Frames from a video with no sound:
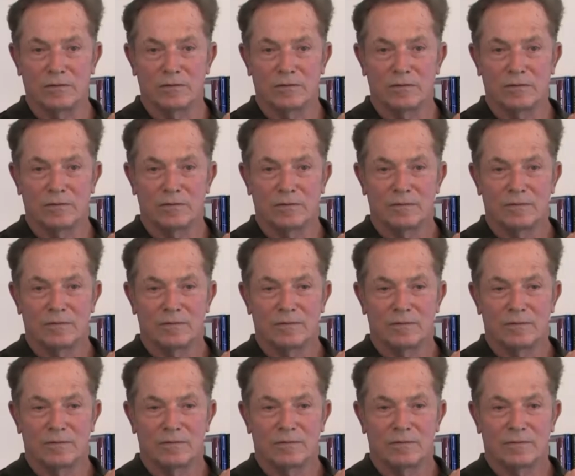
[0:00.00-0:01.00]

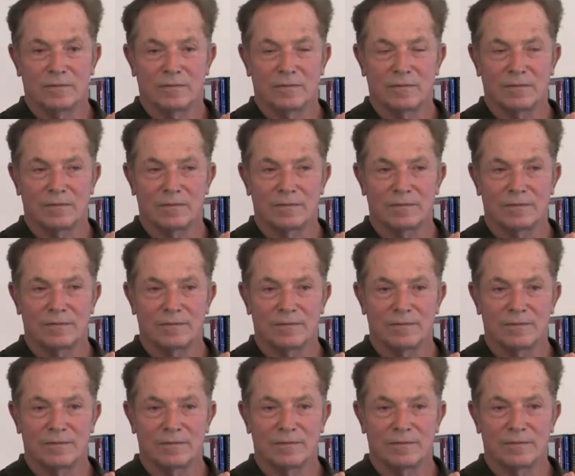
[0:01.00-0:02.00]

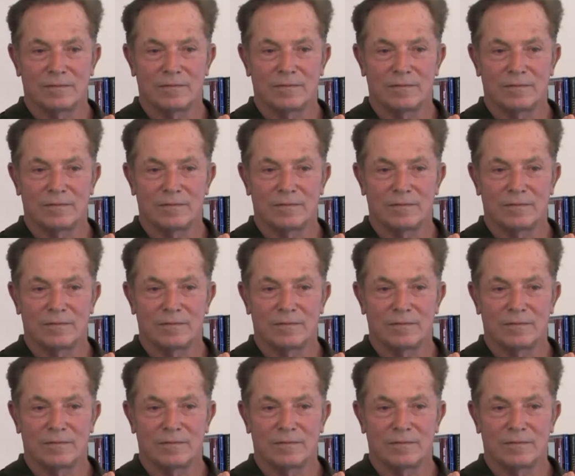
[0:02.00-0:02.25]
[no speech]